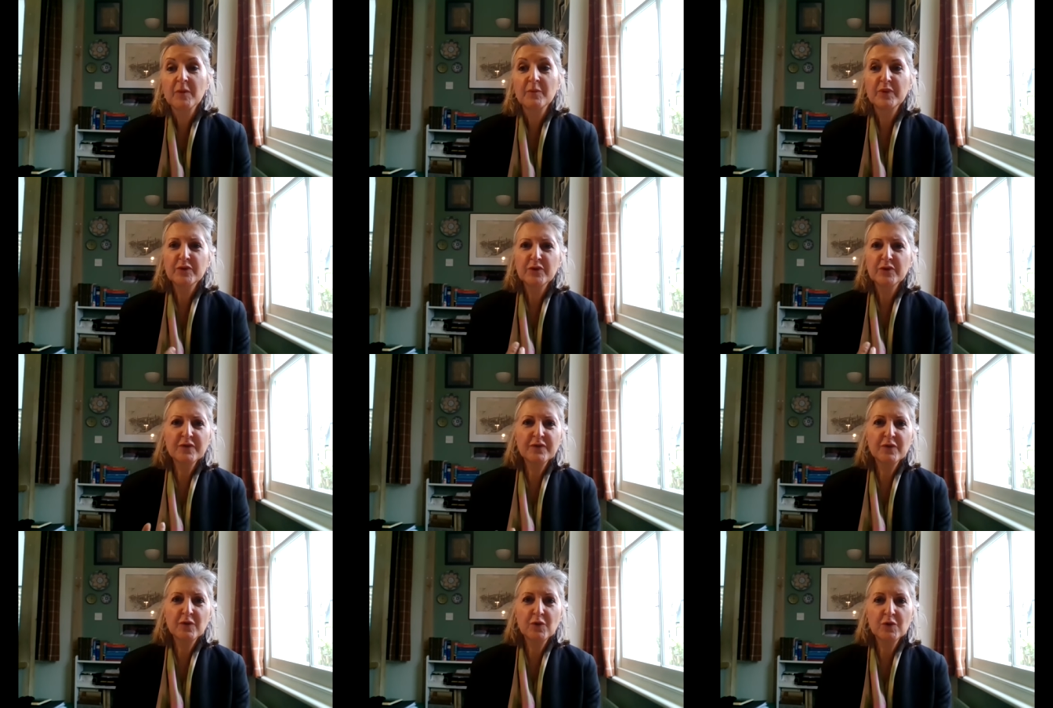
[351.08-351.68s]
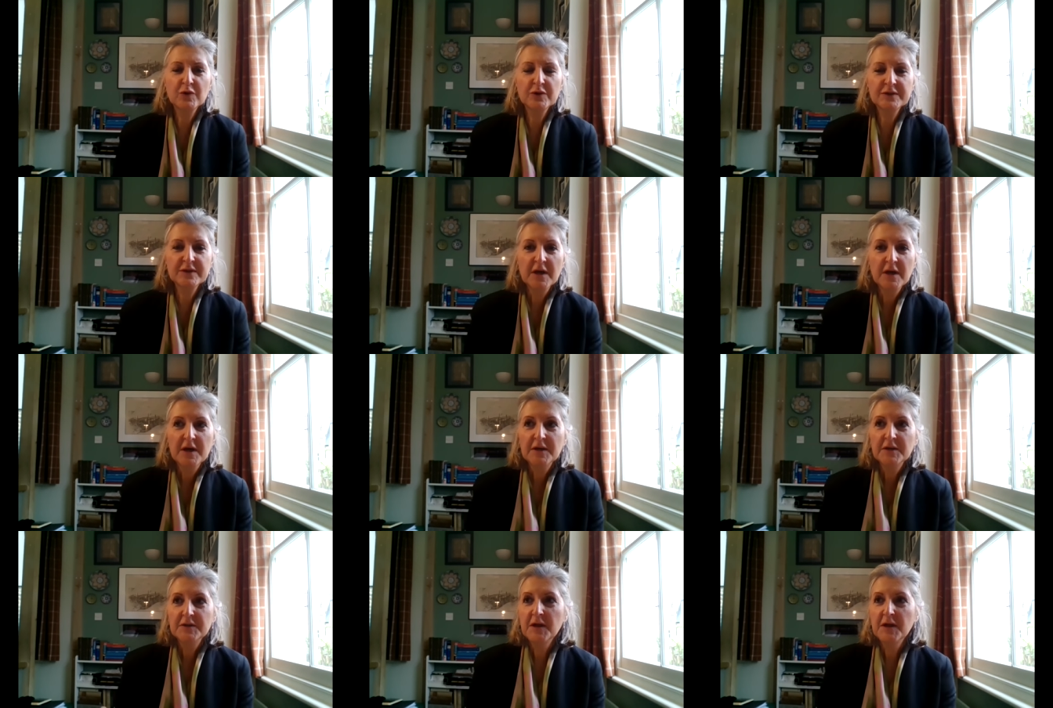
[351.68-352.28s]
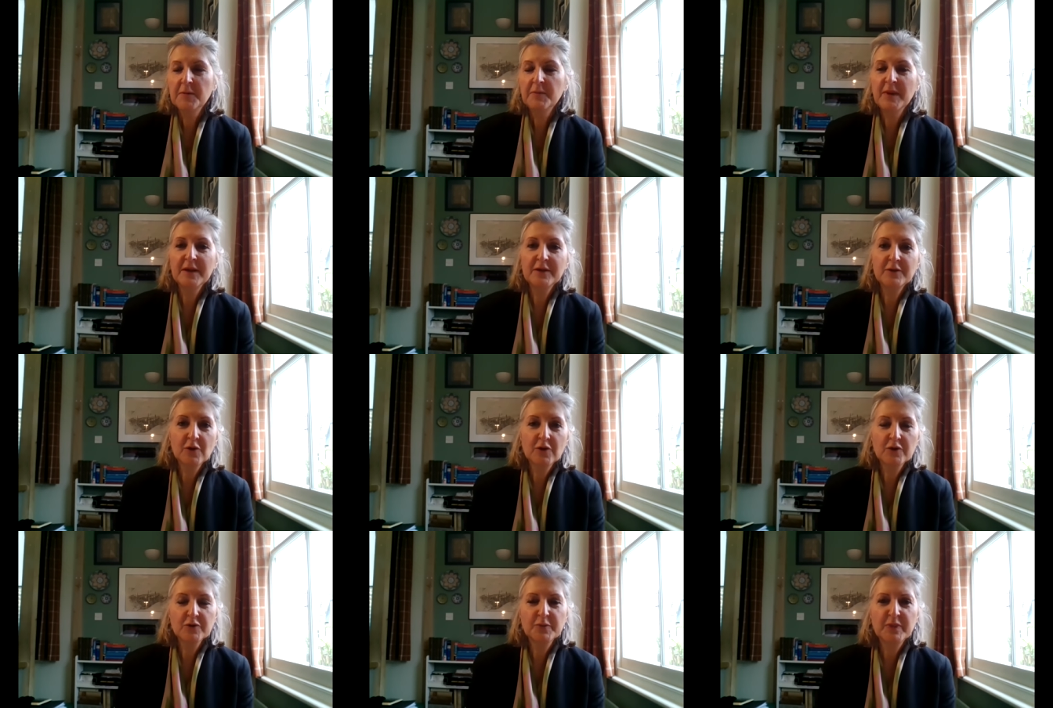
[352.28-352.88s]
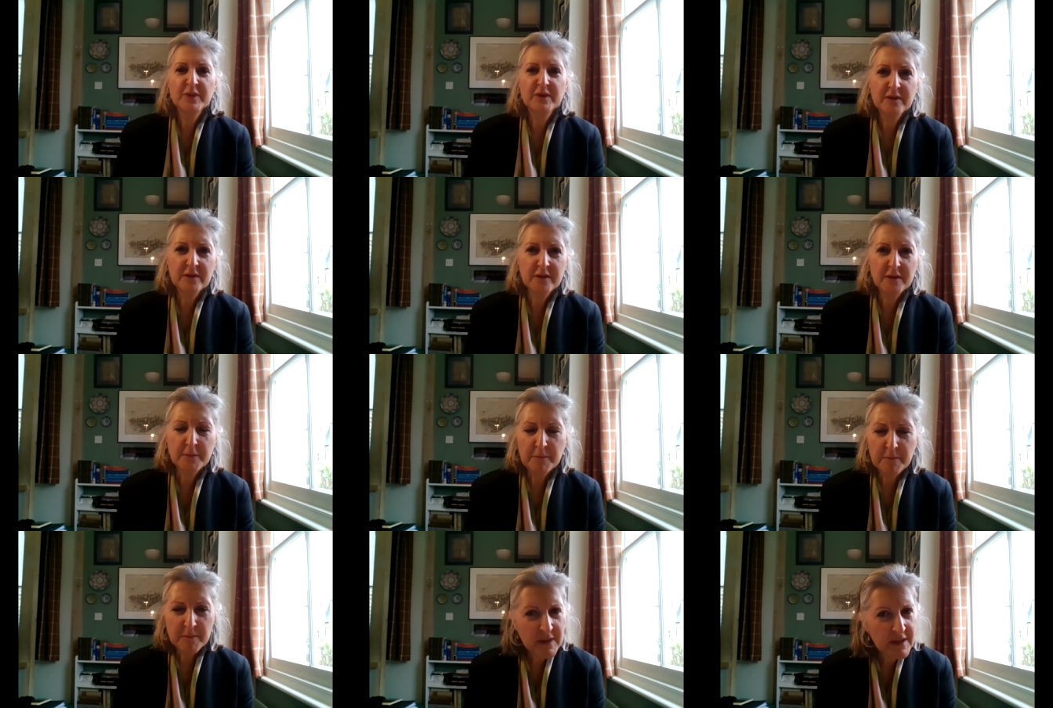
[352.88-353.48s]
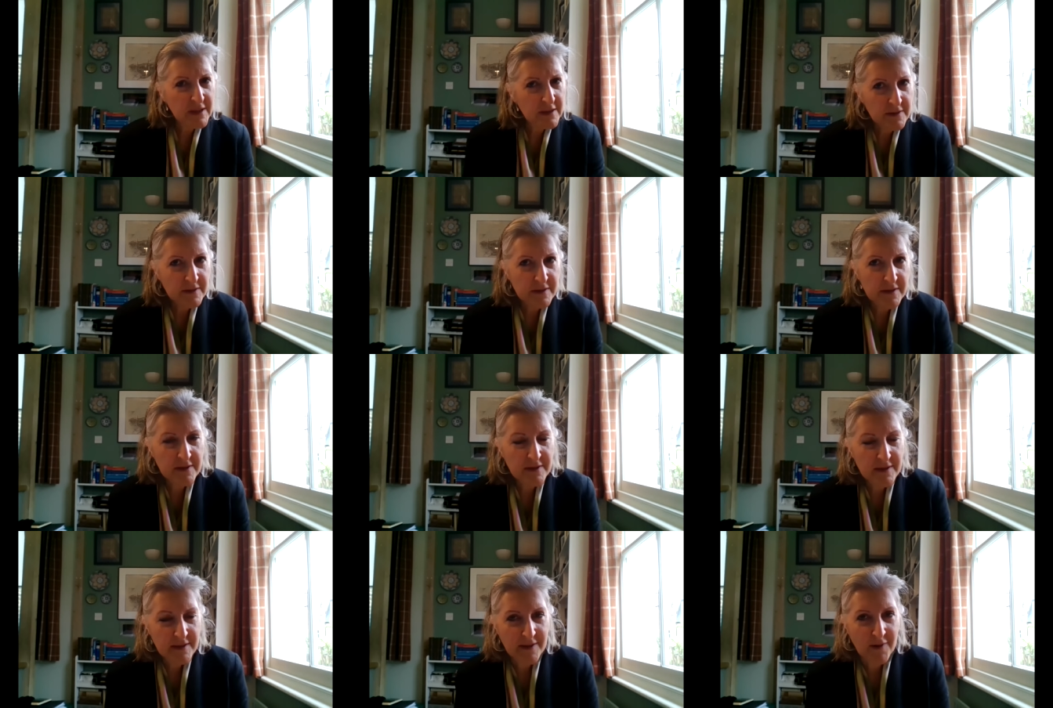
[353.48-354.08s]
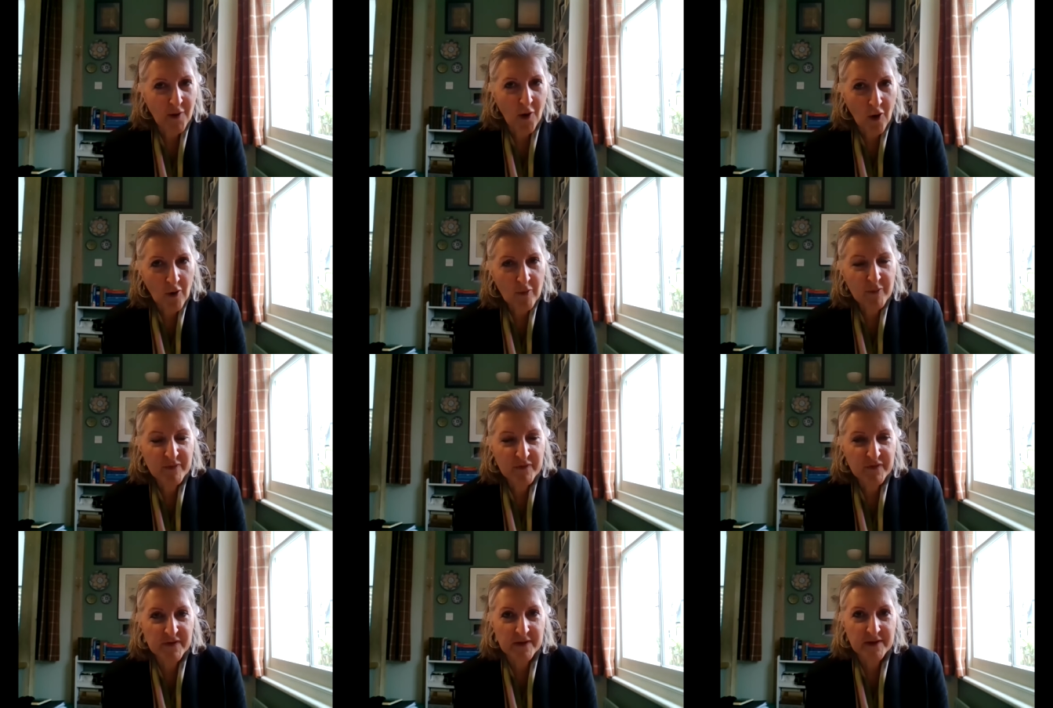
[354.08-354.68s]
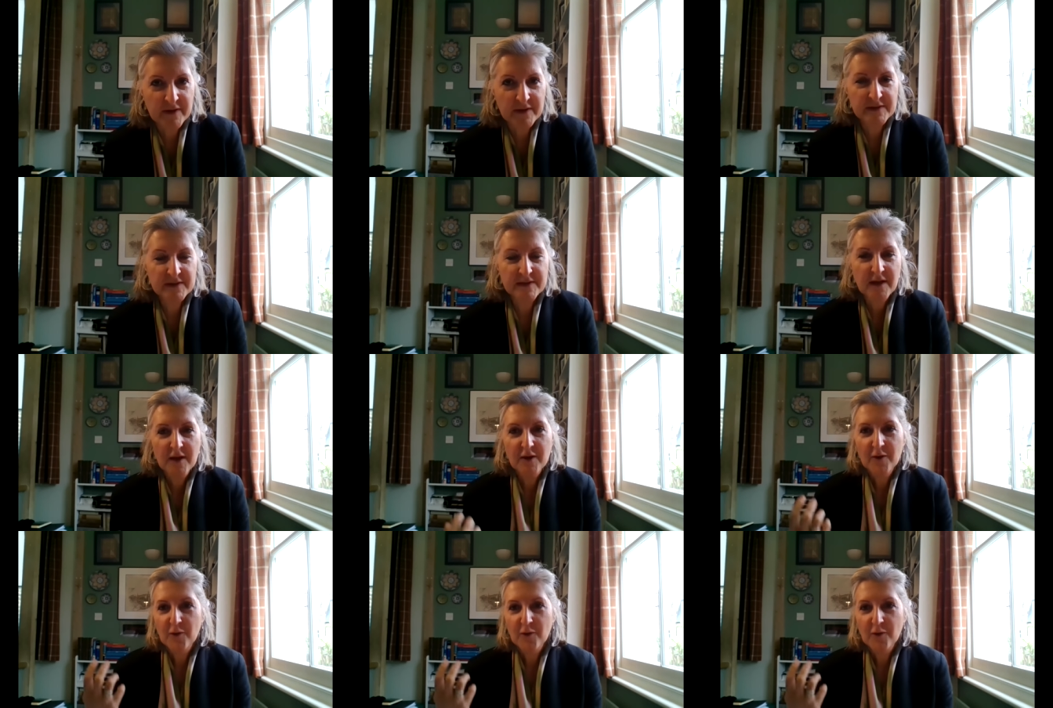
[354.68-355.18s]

But of course, they may not be immediately obvious